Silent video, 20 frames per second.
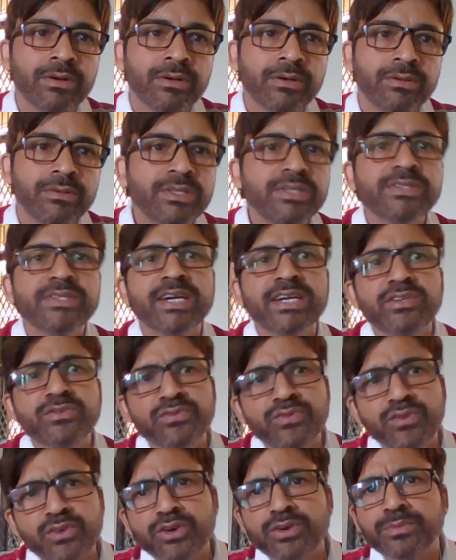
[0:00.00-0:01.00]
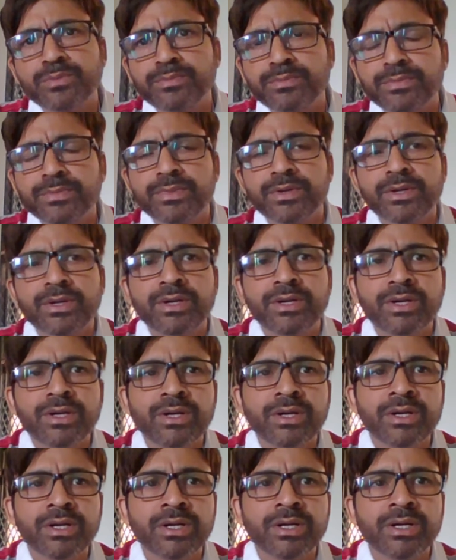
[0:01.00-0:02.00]
This art form
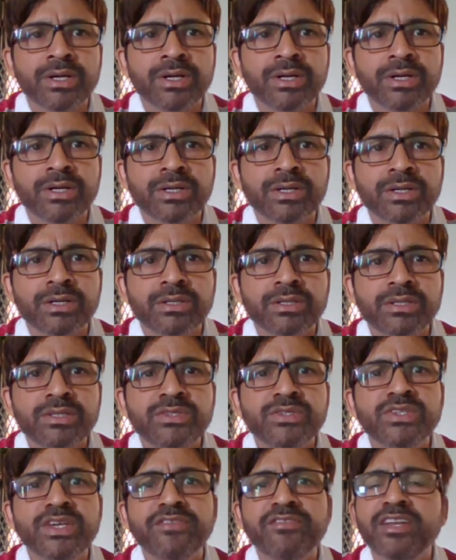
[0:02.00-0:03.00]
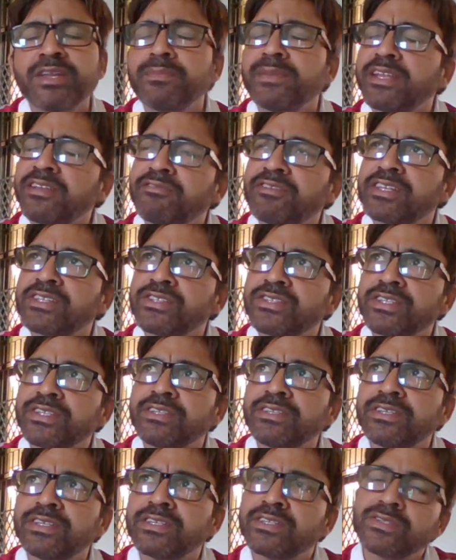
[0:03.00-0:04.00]
is generally manifested
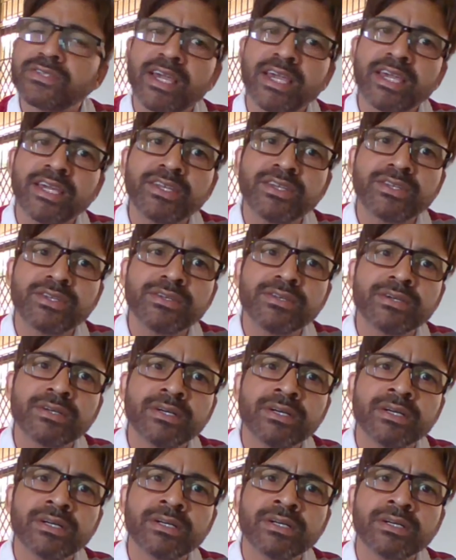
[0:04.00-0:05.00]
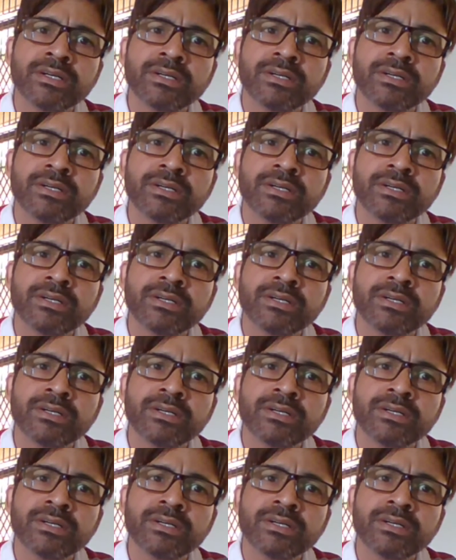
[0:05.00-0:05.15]
inside uh,